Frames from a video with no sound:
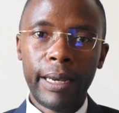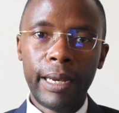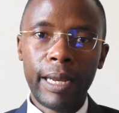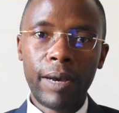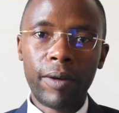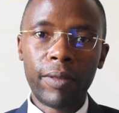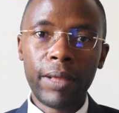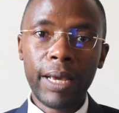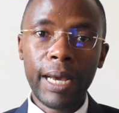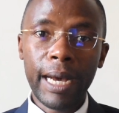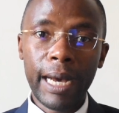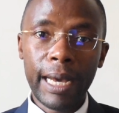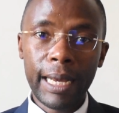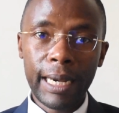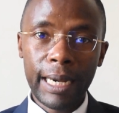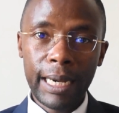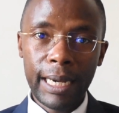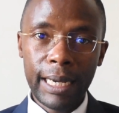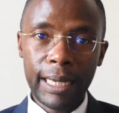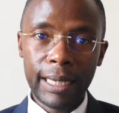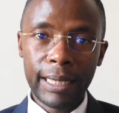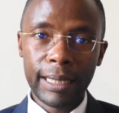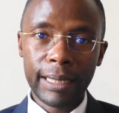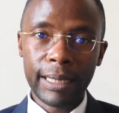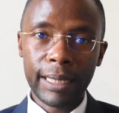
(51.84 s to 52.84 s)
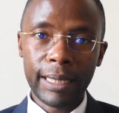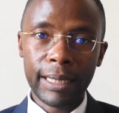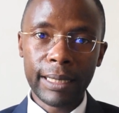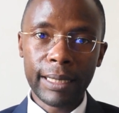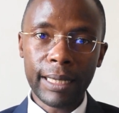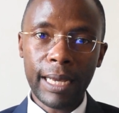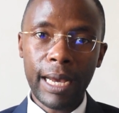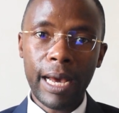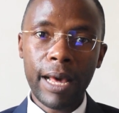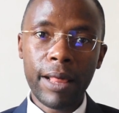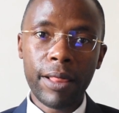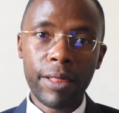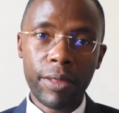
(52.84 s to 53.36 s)
Now, the hard lenses
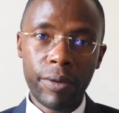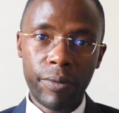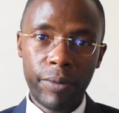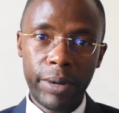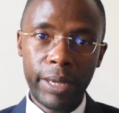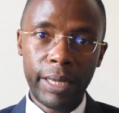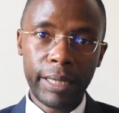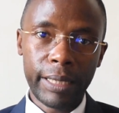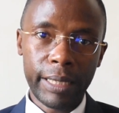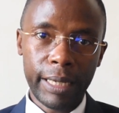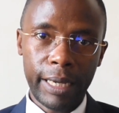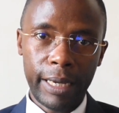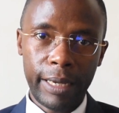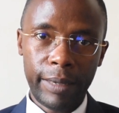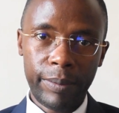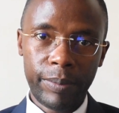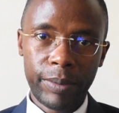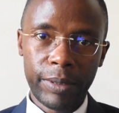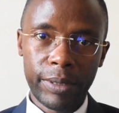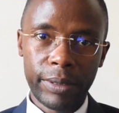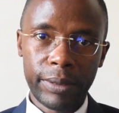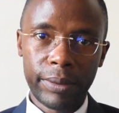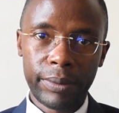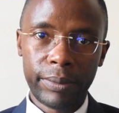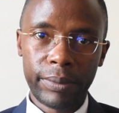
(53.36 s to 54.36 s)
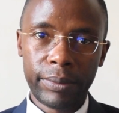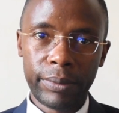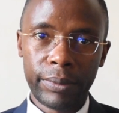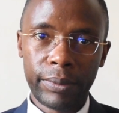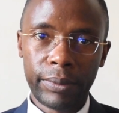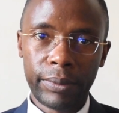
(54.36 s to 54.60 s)
are three types.